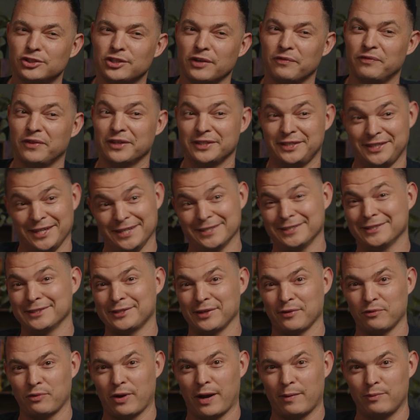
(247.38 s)
of the seasons
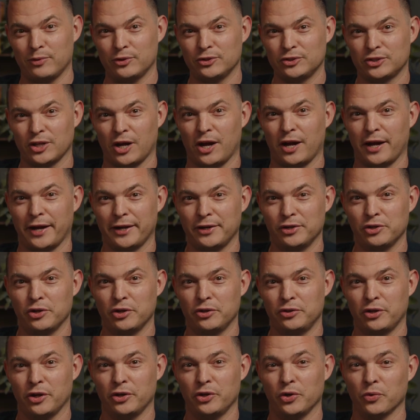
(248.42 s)
of Rebels on
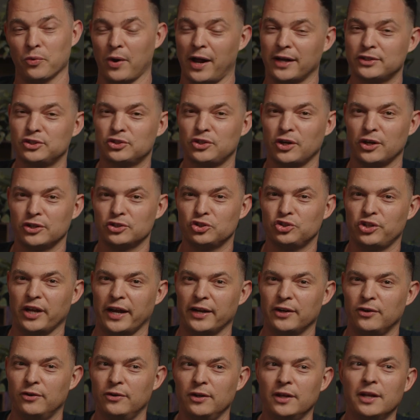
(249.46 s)
the New Rockstars
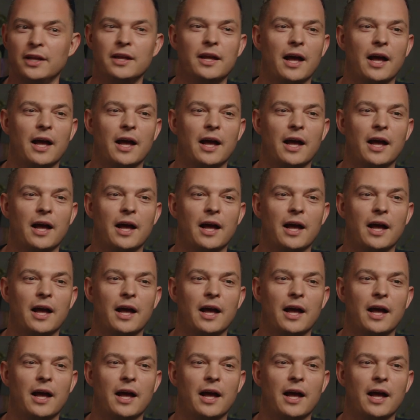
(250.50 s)
channel.